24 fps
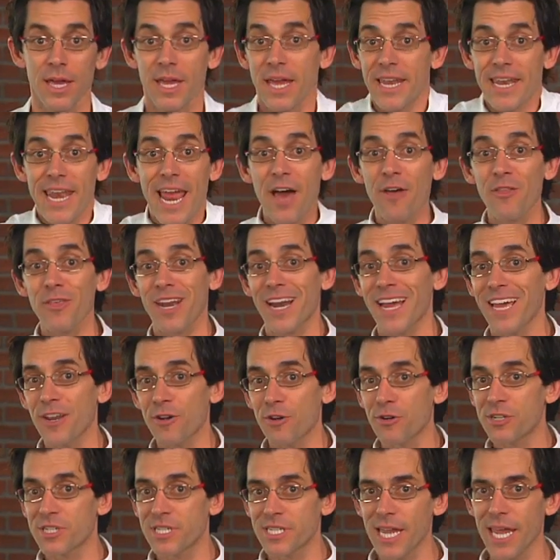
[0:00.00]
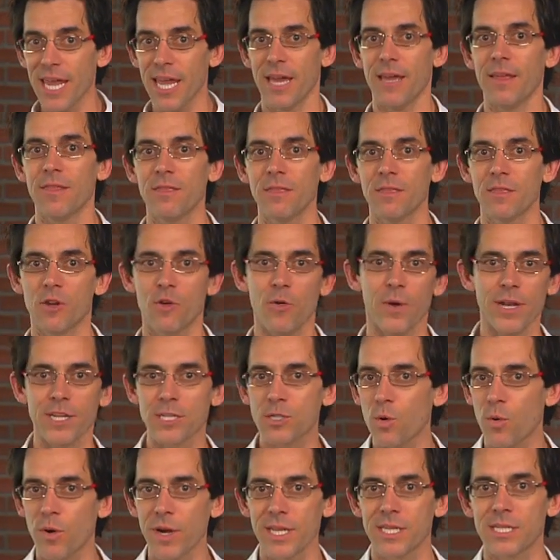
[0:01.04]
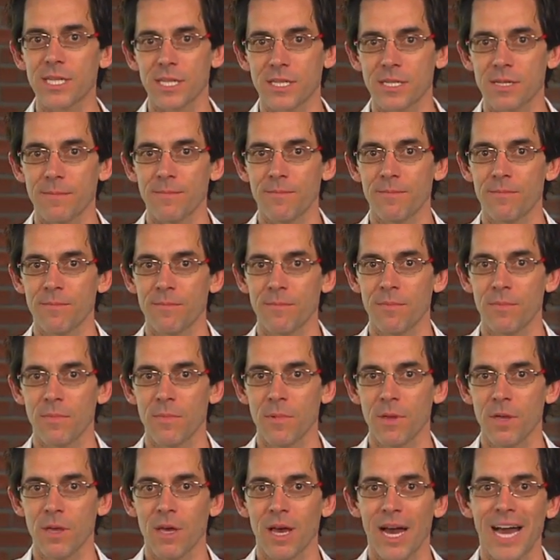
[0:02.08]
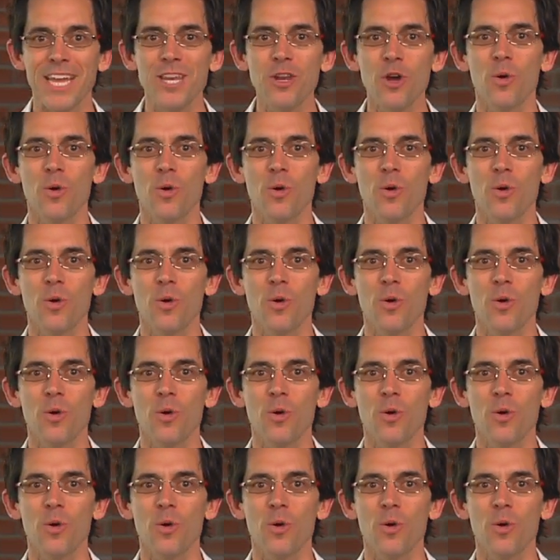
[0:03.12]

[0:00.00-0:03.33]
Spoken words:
And now that I understand the credit scoring system, I